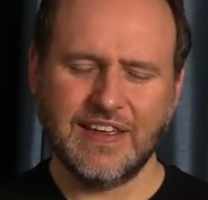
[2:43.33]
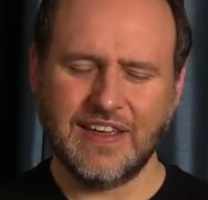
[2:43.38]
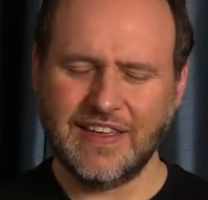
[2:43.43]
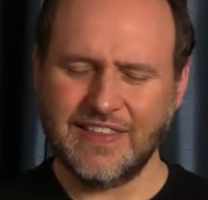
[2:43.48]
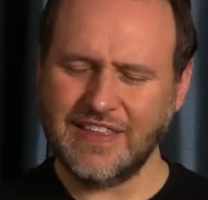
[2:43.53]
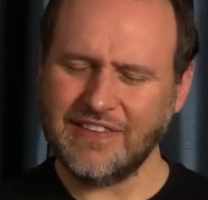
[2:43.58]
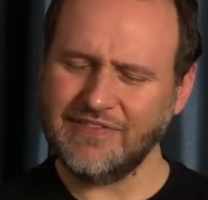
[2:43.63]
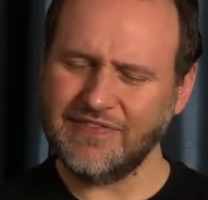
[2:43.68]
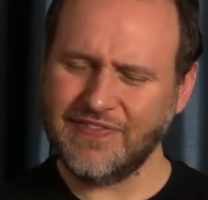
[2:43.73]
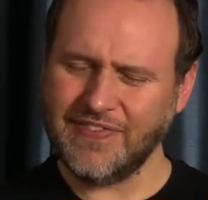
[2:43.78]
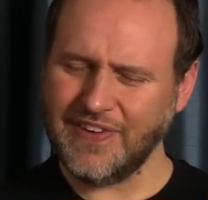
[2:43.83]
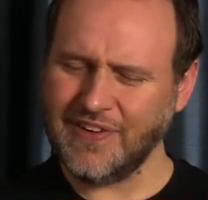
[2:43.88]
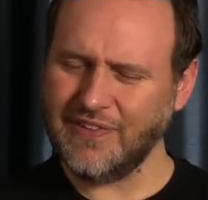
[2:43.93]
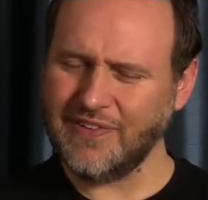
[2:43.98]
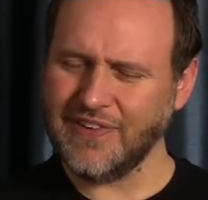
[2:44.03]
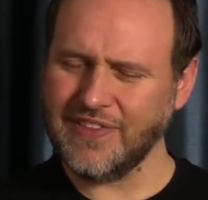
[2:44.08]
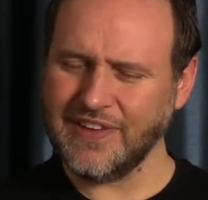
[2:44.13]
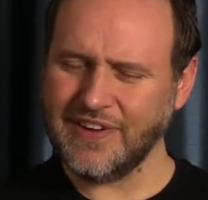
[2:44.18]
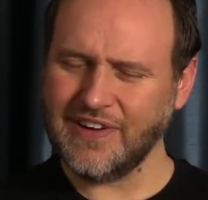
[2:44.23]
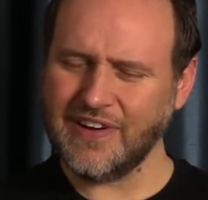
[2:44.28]
and then feel
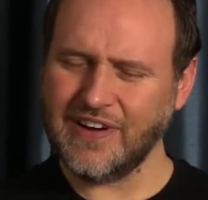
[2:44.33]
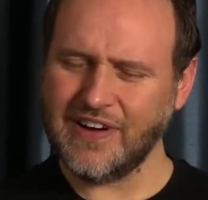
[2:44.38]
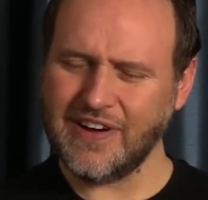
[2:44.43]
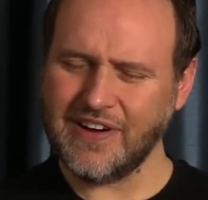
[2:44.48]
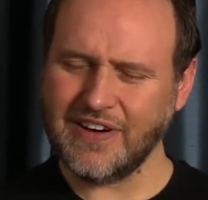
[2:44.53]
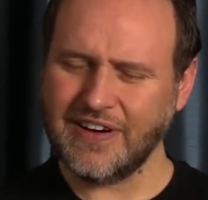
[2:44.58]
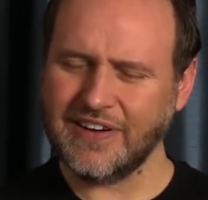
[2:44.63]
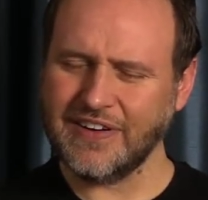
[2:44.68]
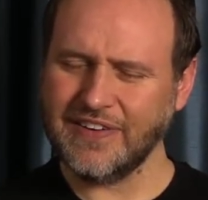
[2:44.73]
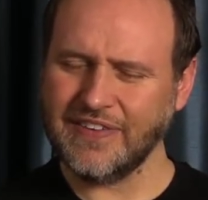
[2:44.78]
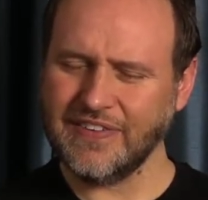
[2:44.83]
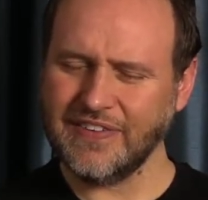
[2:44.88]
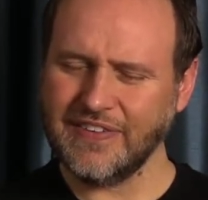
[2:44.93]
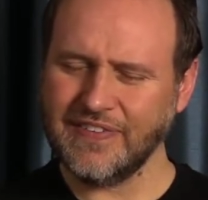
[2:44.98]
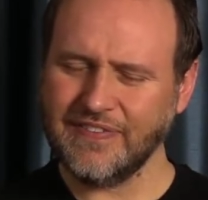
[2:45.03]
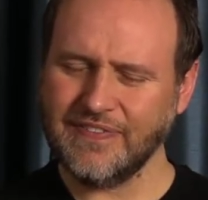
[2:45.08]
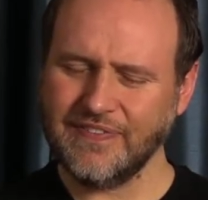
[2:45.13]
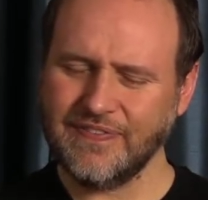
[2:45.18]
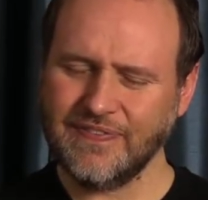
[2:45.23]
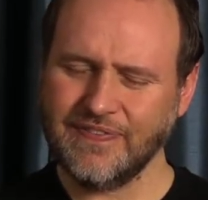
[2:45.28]
with your heart
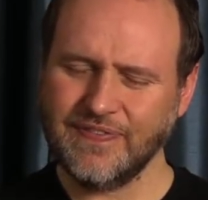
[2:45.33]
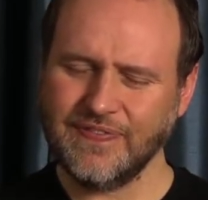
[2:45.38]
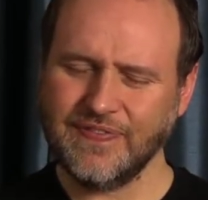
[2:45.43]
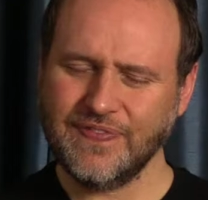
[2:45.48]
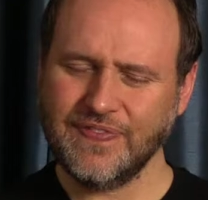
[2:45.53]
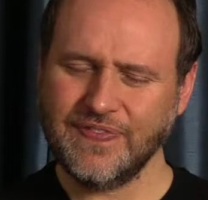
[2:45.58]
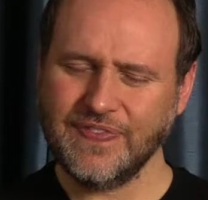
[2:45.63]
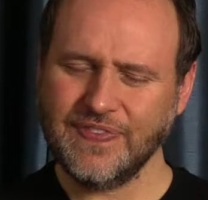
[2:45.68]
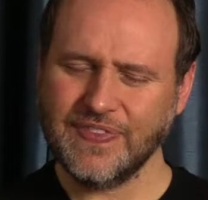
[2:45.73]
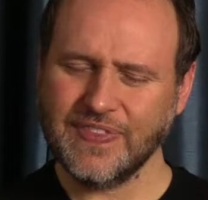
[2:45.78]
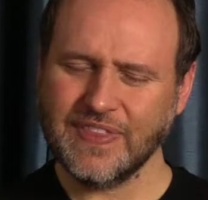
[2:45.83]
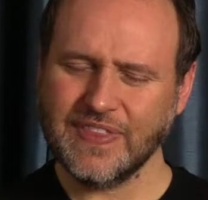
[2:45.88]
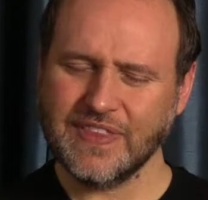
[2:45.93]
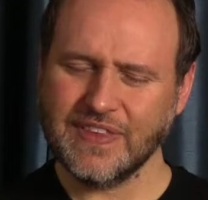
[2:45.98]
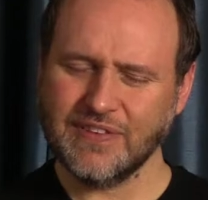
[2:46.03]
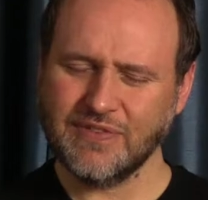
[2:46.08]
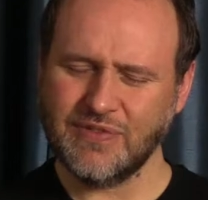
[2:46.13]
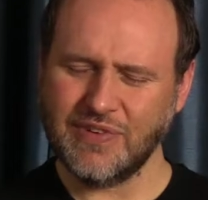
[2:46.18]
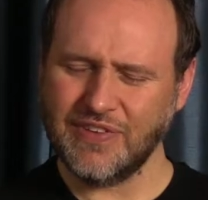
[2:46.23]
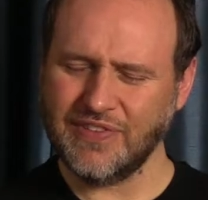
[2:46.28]

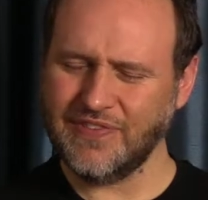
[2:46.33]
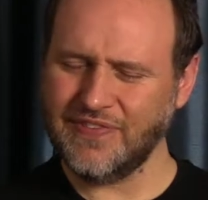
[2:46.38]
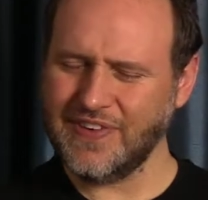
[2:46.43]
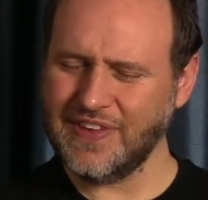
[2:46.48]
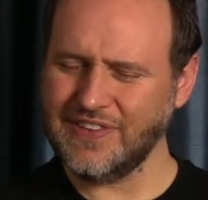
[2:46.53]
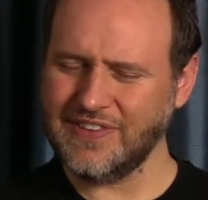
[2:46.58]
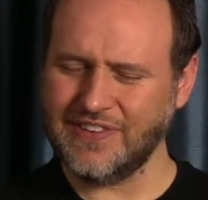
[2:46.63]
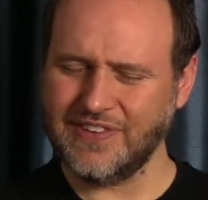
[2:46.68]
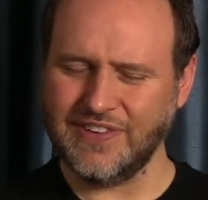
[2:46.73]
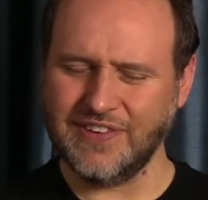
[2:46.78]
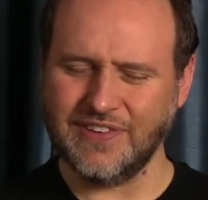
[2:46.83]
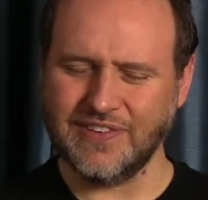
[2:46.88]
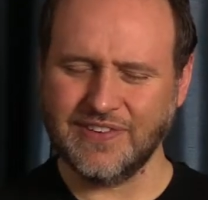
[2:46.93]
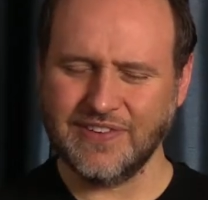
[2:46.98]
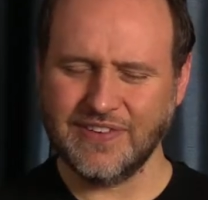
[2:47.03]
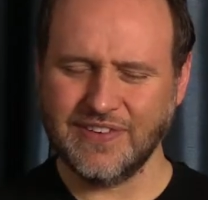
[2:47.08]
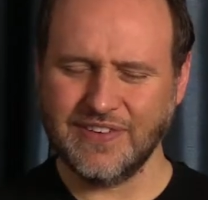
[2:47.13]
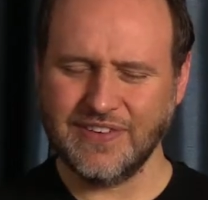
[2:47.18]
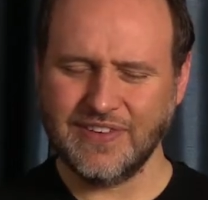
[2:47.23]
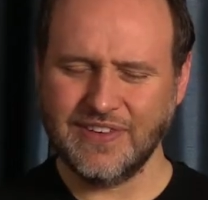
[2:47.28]
what fits you,
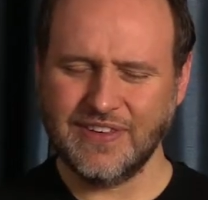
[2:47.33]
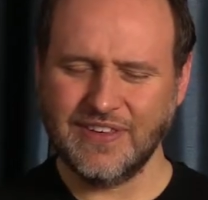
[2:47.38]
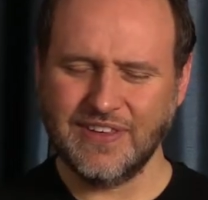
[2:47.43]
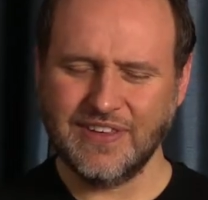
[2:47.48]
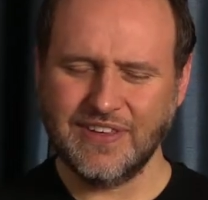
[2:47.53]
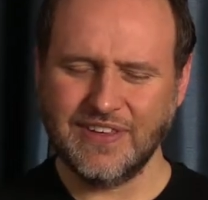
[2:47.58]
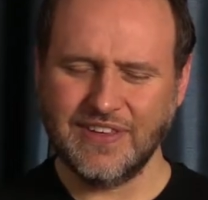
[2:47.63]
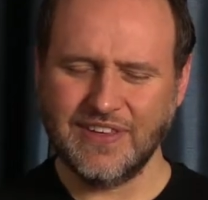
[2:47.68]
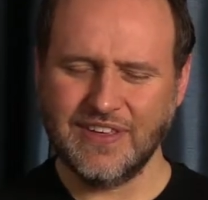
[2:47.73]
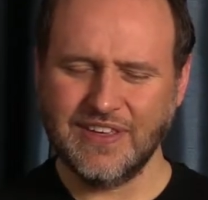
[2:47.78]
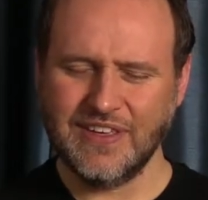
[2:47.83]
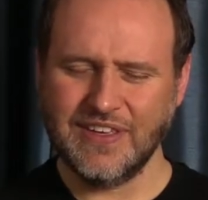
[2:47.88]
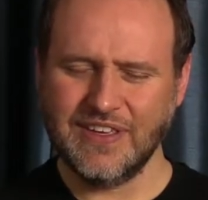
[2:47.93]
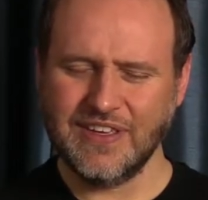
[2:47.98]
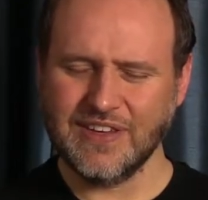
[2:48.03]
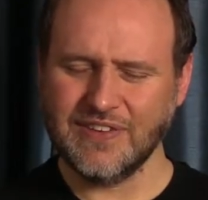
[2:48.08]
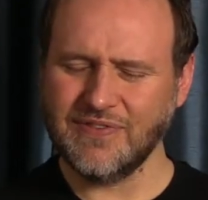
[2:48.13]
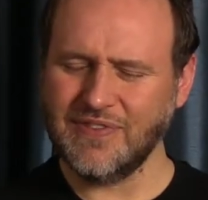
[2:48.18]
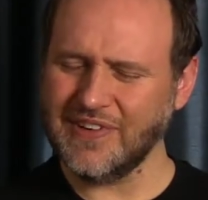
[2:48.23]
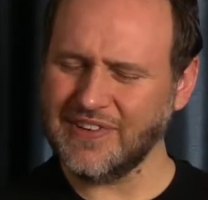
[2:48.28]

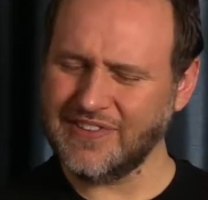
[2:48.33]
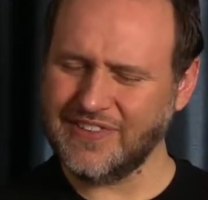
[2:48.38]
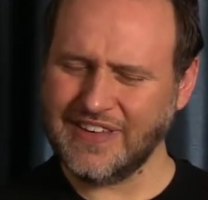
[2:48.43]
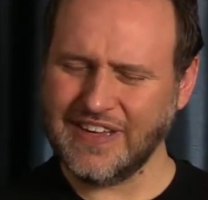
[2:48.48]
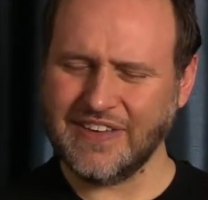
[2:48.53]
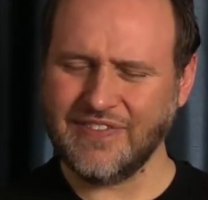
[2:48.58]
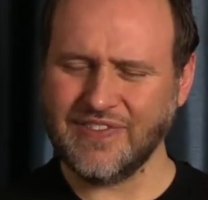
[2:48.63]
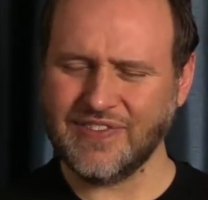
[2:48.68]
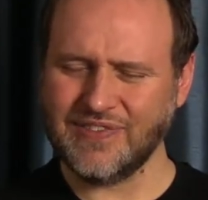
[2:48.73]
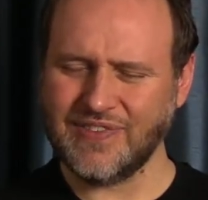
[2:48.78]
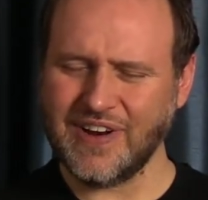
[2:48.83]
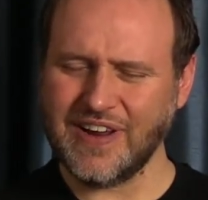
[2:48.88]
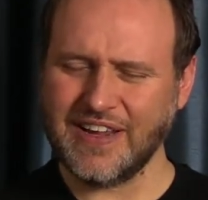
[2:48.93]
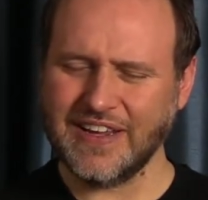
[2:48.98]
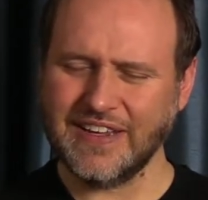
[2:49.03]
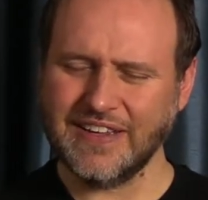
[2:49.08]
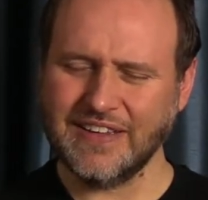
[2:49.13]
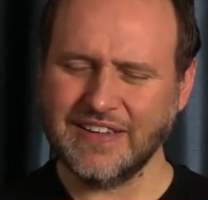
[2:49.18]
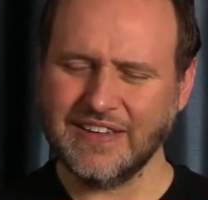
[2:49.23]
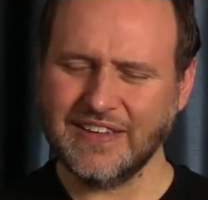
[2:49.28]
what seems
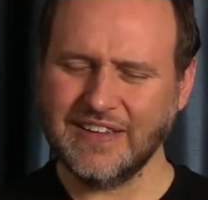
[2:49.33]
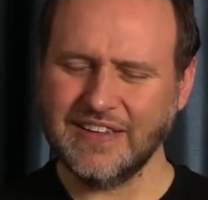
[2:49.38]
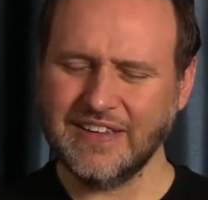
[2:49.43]
right.